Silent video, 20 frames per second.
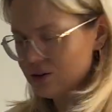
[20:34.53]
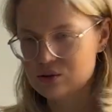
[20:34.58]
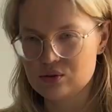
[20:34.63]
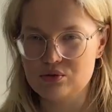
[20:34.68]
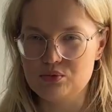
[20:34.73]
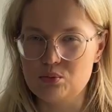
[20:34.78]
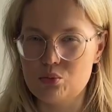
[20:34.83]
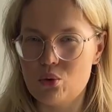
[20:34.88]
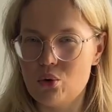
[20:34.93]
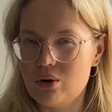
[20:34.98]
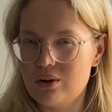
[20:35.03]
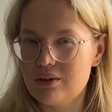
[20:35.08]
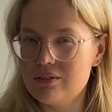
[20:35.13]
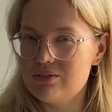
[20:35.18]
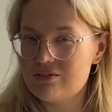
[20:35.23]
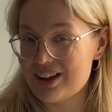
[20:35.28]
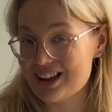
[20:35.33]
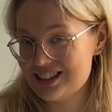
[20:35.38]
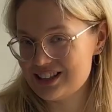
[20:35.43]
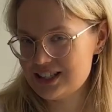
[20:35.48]
of more
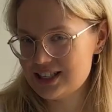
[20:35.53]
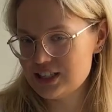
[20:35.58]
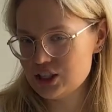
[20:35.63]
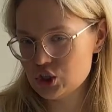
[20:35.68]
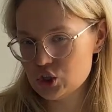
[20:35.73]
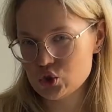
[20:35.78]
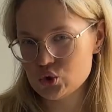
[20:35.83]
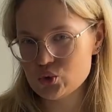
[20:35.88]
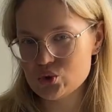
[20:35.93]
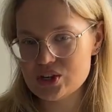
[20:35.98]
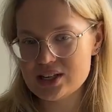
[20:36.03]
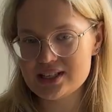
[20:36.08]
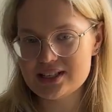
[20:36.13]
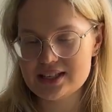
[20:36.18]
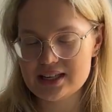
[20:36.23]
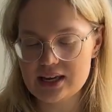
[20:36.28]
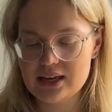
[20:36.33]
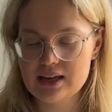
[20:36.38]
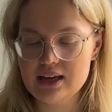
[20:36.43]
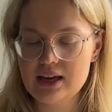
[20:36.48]
fancy shoe, I
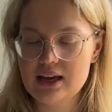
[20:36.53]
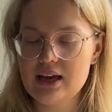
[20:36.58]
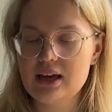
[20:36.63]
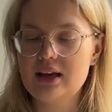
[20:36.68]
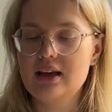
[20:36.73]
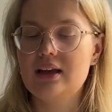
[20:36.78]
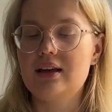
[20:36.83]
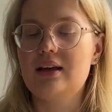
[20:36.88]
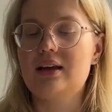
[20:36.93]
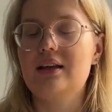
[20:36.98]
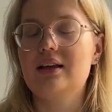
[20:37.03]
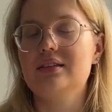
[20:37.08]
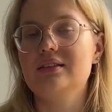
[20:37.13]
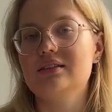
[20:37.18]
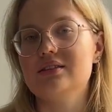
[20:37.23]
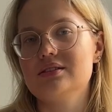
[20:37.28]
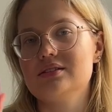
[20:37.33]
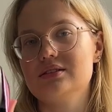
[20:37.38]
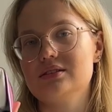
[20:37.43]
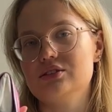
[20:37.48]
say, and
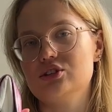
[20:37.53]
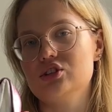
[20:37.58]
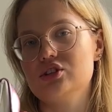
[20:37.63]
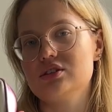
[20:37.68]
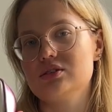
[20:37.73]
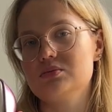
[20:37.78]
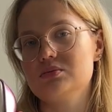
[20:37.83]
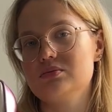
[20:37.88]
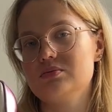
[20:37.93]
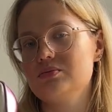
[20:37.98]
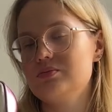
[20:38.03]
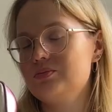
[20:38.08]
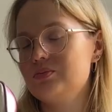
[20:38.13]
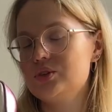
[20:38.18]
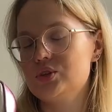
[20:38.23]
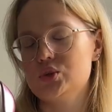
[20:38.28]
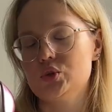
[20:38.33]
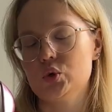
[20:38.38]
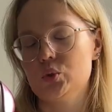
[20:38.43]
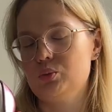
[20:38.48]
this is just
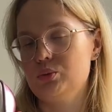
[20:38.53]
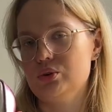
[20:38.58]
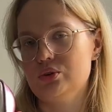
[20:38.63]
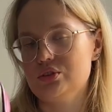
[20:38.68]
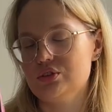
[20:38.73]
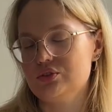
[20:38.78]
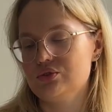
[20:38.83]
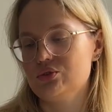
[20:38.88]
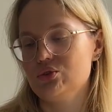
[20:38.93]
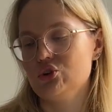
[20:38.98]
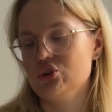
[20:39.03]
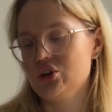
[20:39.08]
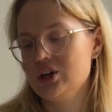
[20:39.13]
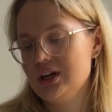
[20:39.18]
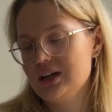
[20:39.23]
so beautiful.